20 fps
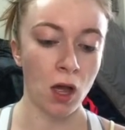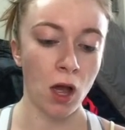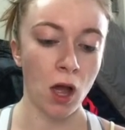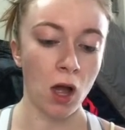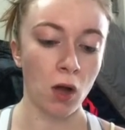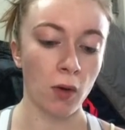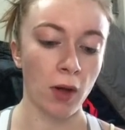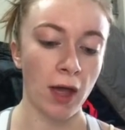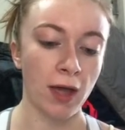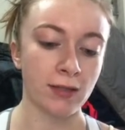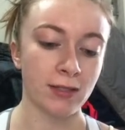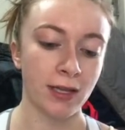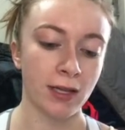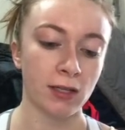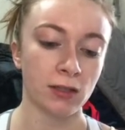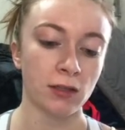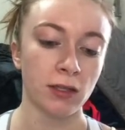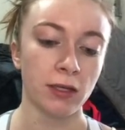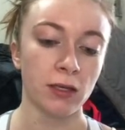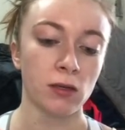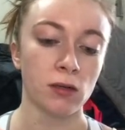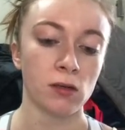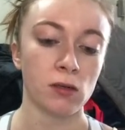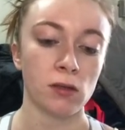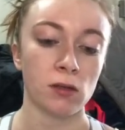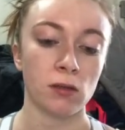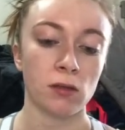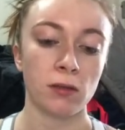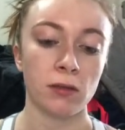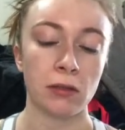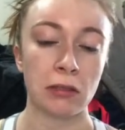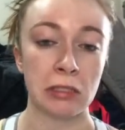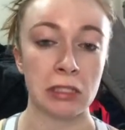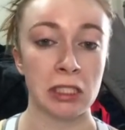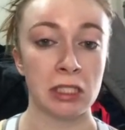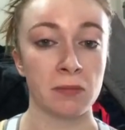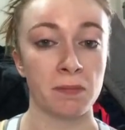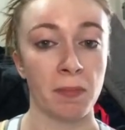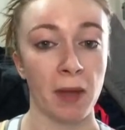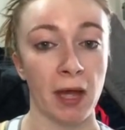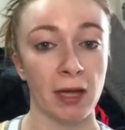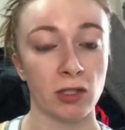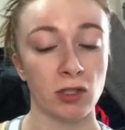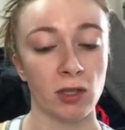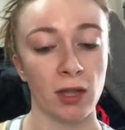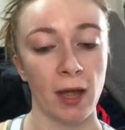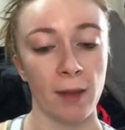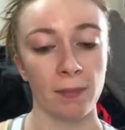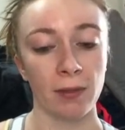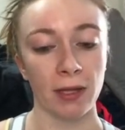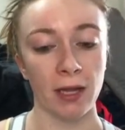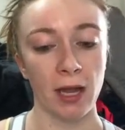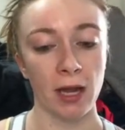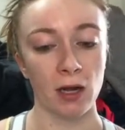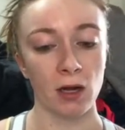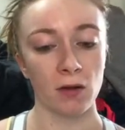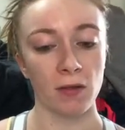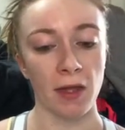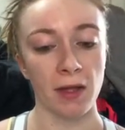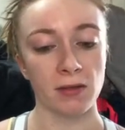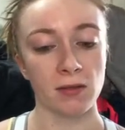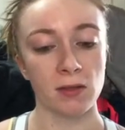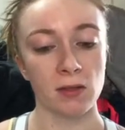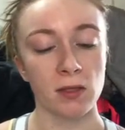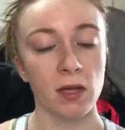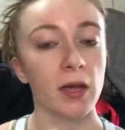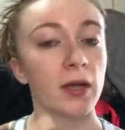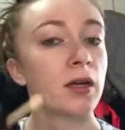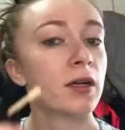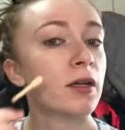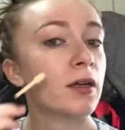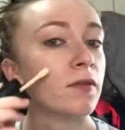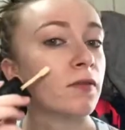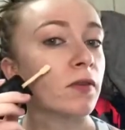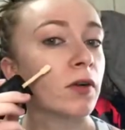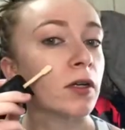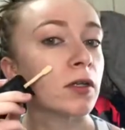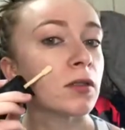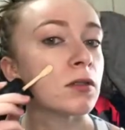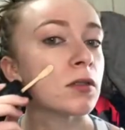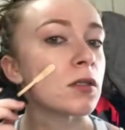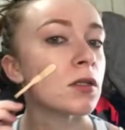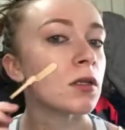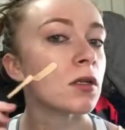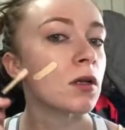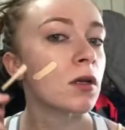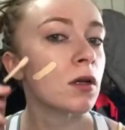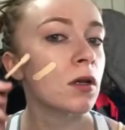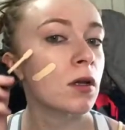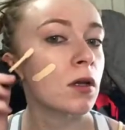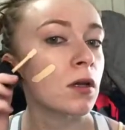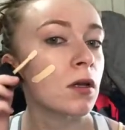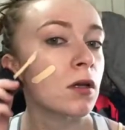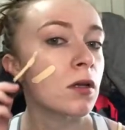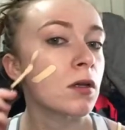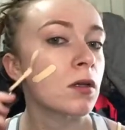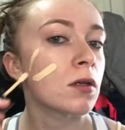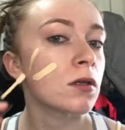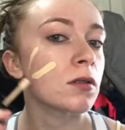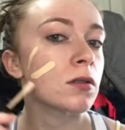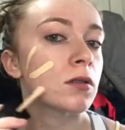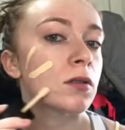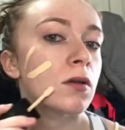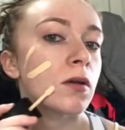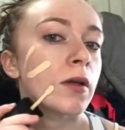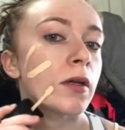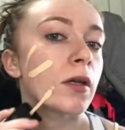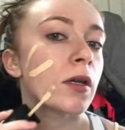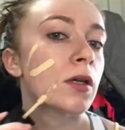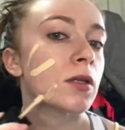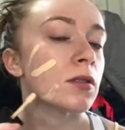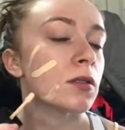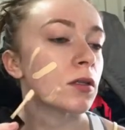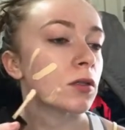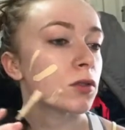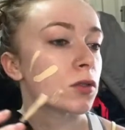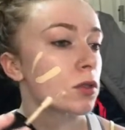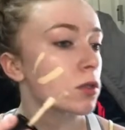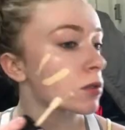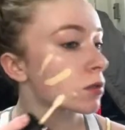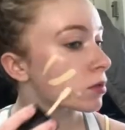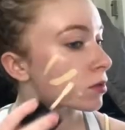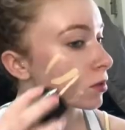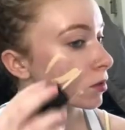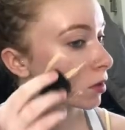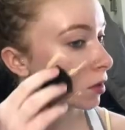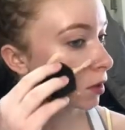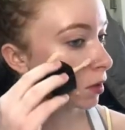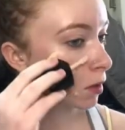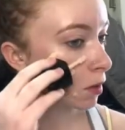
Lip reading: Oh, it has like a little spatula applicator. That's kind of different. So I guess I'll just